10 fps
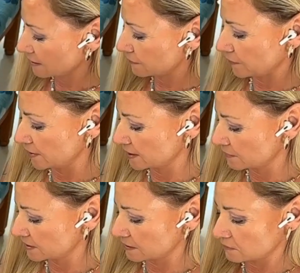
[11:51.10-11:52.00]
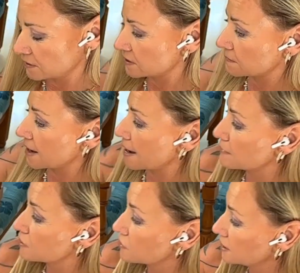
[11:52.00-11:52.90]
So flirting with someone, some
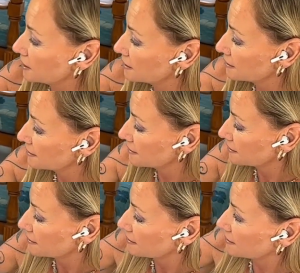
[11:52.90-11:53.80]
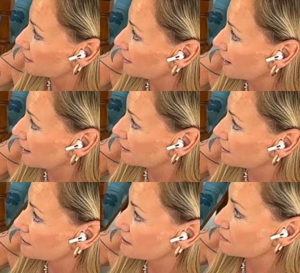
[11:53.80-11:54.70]
chemistry. Your
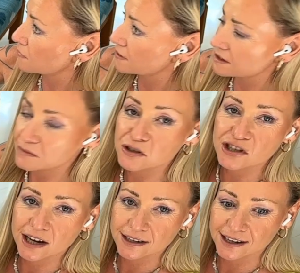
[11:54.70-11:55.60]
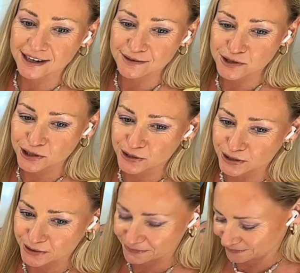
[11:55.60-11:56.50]
eye on someone shining out to
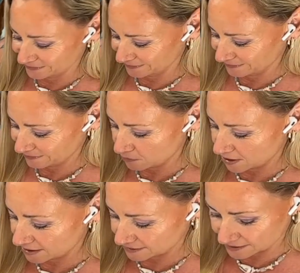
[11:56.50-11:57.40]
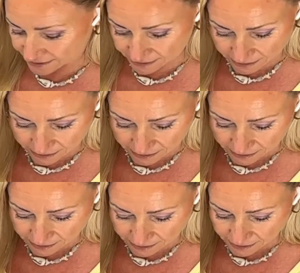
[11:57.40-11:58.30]
you. What else?
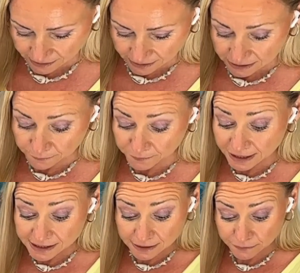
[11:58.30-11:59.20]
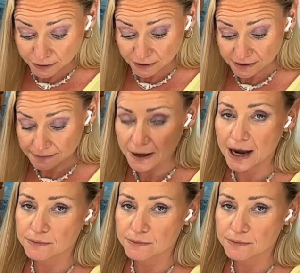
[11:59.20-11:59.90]
Defensiveness.